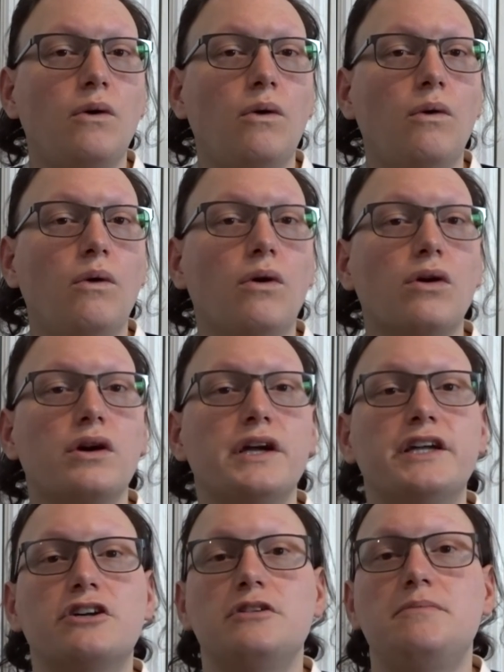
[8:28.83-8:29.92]
or
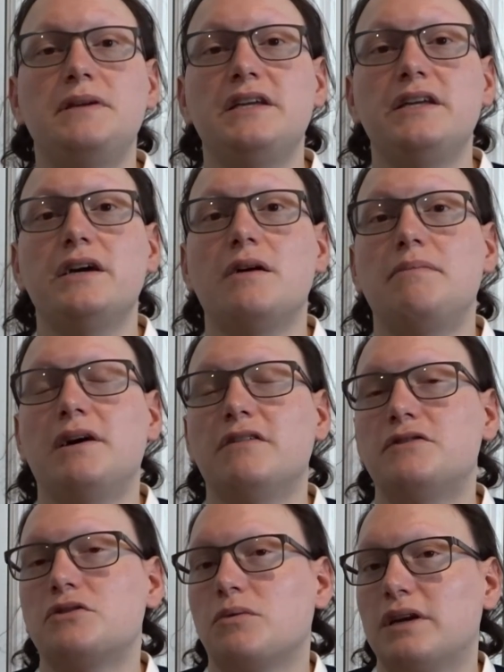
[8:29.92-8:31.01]
it could be
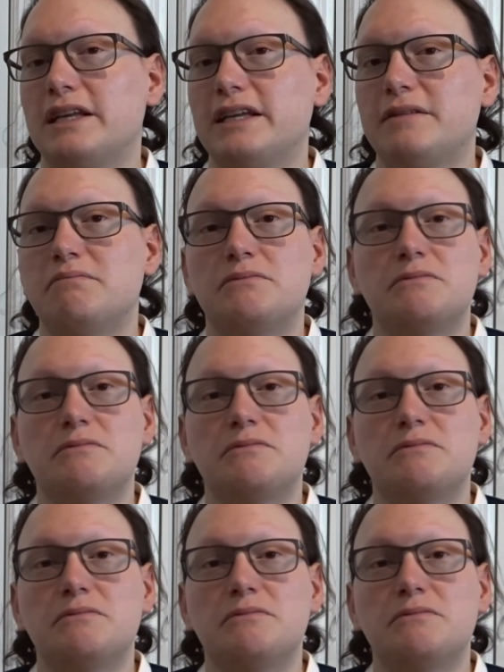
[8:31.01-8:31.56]
above $20,